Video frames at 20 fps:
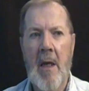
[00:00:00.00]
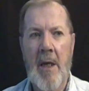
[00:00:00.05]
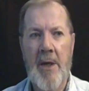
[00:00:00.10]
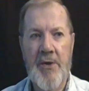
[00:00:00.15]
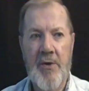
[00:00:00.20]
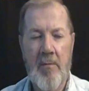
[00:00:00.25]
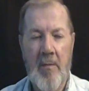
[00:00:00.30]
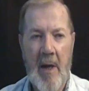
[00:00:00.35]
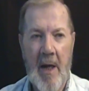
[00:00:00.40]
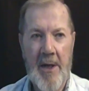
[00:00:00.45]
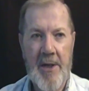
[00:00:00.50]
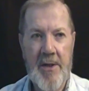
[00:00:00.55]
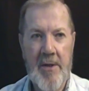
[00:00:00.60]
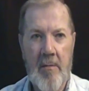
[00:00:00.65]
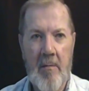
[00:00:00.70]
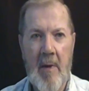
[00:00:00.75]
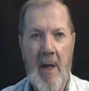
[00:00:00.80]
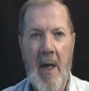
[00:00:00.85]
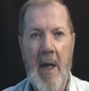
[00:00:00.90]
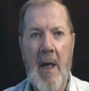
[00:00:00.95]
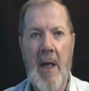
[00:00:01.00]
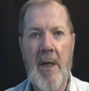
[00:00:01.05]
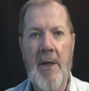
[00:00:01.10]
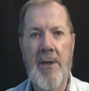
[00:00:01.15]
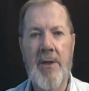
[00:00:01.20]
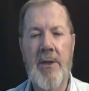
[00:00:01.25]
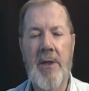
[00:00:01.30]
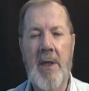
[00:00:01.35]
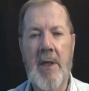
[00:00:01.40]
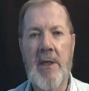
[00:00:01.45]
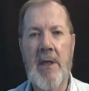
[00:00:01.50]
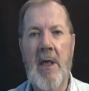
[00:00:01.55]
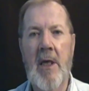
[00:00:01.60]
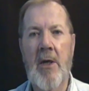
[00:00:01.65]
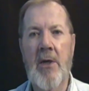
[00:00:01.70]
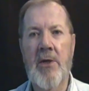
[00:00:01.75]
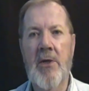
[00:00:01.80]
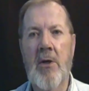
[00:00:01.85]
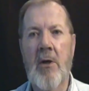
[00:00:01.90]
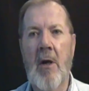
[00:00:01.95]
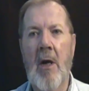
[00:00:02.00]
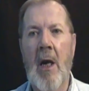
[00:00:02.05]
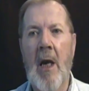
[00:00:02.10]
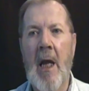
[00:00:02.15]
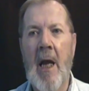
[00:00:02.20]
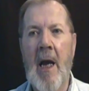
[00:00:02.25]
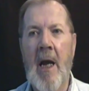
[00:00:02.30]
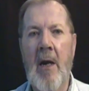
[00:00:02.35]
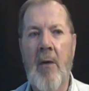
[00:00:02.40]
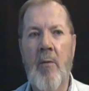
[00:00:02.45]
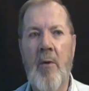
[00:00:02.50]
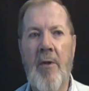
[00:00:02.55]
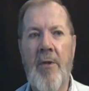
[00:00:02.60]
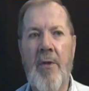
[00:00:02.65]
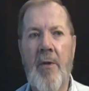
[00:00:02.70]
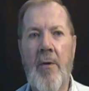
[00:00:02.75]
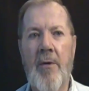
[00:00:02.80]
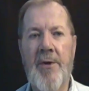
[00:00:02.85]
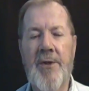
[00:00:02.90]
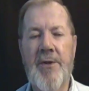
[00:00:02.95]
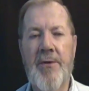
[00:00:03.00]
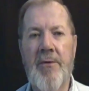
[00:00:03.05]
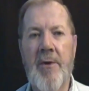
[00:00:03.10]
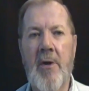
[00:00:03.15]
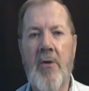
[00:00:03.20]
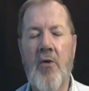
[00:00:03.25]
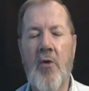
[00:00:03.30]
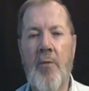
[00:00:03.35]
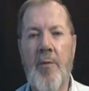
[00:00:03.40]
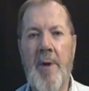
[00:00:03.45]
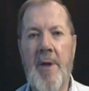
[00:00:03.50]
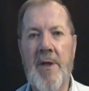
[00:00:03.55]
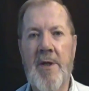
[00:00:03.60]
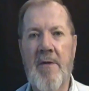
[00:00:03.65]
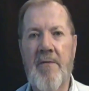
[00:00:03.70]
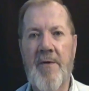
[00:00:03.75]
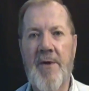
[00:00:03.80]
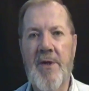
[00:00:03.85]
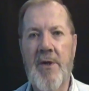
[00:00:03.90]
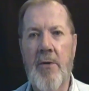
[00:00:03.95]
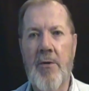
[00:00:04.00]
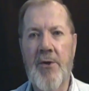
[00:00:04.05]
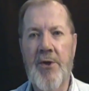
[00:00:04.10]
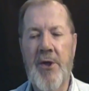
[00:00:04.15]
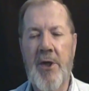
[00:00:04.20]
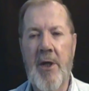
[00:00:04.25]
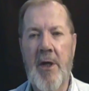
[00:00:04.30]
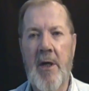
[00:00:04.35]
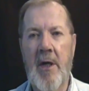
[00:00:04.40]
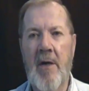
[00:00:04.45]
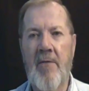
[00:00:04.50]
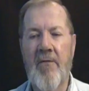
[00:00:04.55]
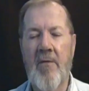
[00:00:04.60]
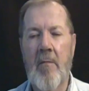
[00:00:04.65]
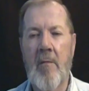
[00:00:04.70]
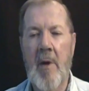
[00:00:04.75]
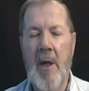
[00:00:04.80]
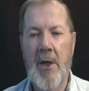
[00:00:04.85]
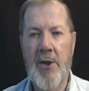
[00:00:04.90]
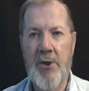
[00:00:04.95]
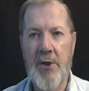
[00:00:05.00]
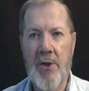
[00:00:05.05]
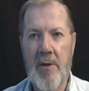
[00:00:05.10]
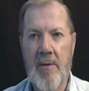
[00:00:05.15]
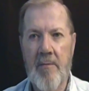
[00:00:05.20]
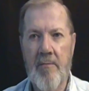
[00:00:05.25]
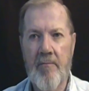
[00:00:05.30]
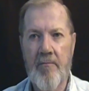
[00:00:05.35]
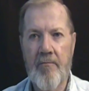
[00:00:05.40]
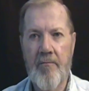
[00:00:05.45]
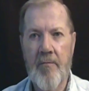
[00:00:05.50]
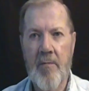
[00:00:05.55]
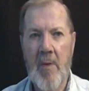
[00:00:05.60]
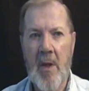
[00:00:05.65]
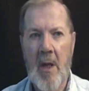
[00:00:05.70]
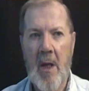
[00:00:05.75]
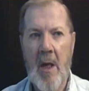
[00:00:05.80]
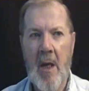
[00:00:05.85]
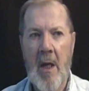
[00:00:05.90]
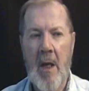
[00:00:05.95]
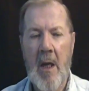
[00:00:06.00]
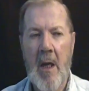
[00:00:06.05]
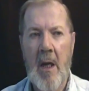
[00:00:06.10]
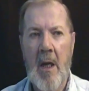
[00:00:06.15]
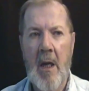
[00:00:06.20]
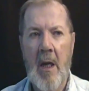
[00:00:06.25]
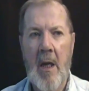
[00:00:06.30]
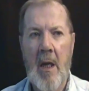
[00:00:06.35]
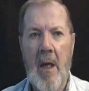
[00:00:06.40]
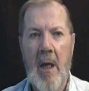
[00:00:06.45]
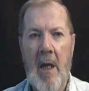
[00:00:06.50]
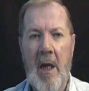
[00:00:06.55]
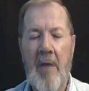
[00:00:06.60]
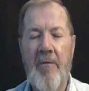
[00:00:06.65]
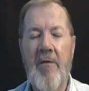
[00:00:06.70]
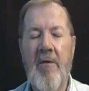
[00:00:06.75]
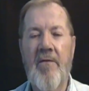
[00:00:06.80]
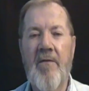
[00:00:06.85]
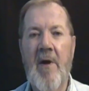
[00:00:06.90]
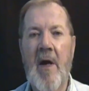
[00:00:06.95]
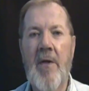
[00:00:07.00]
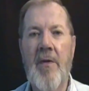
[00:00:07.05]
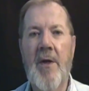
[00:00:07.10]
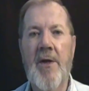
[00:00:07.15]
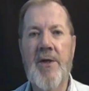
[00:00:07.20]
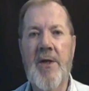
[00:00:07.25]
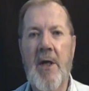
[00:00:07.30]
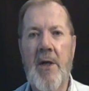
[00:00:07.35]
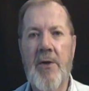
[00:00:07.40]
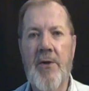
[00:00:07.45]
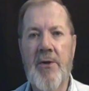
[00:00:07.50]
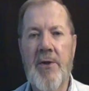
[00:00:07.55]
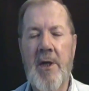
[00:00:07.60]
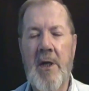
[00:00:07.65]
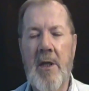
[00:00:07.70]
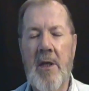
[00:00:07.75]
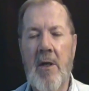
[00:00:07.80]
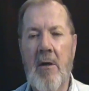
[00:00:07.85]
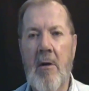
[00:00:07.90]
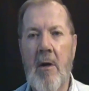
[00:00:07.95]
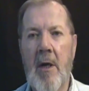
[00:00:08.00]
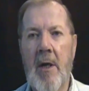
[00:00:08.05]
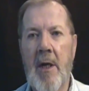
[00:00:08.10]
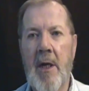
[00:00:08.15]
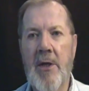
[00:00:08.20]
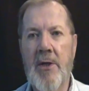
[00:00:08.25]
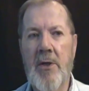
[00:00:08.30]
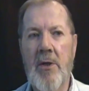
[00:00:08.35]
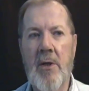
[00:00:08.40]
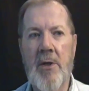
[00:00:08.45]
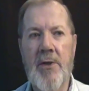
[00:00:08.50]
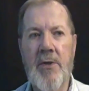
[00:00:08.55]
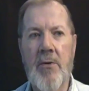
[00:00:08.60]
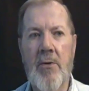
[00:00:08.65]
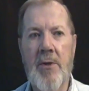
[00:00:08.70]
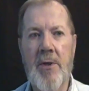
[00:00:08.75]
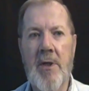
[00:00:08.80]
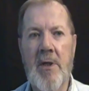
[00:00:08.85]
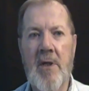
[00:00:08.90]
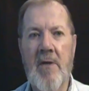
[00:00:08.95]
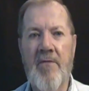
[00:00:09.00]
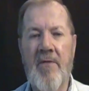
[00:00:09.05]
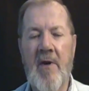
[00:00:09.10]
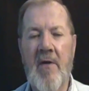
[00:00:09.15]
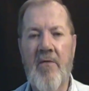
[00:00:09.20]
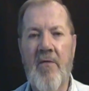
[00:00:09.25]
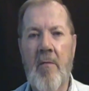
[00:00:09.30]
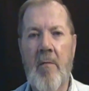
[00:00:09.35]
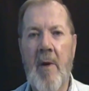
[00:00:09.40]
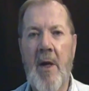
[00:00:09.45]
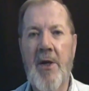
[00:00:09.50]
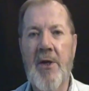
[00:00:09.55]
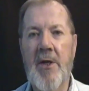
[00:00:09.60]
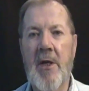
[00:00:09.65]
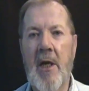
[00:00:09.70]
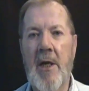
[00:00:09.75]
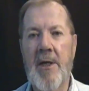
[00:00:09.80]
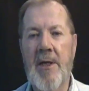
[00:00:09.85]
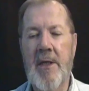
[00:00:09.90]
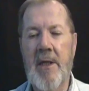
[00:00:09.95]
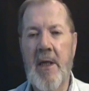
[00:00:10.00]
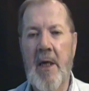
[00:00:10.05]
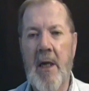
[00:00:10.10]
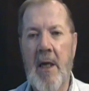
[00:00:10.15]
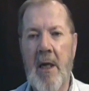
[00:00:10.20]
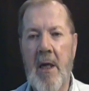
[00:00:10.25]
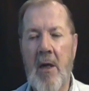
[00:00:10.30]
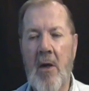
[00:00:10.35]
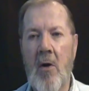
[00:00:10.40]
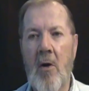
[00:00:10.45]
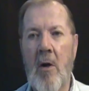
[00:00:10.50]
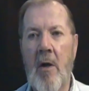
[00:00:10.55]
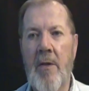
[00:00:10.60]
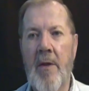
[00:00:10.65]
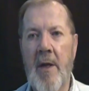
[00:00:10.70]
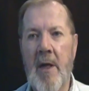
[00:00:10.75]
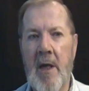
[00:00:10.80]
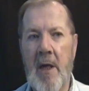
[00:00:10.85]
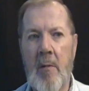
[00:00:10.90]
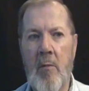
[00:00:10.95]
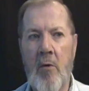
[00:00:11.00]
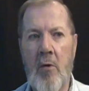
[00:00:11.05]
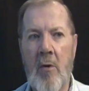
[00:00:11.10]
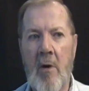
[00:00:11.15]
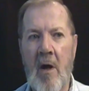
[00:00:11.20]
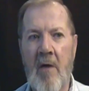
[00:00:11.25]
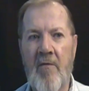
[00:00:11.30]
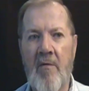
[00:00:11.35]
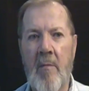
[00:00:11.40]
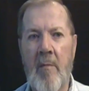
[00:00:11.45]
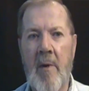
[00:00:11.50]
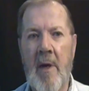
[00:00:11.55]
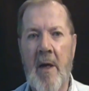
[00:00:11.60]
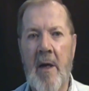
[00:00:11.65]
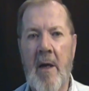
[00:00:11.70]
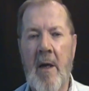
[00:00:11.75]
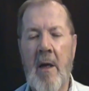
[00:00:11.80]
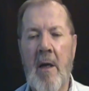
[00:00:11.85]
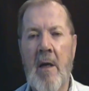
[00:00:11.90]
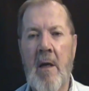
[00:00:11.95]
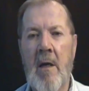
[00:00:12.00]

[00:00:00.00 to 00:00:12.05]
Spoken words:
As you might surmise, these letters are aligned with those three groupings of associated information. If you find this interesting, there are additional sources of information and study on the Hebrew alphabet